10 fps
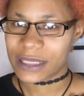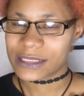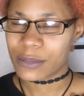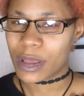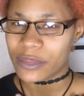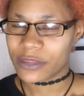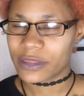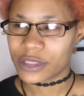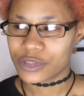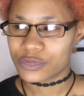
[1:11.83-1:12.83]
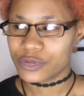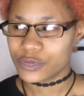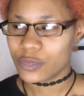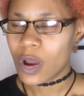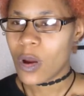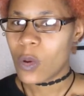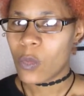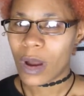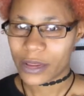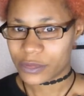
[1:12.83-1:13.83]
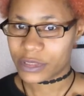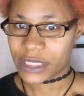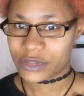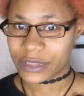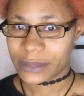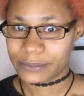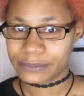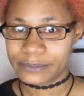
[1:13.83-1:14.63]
less about the things you do while you daydream.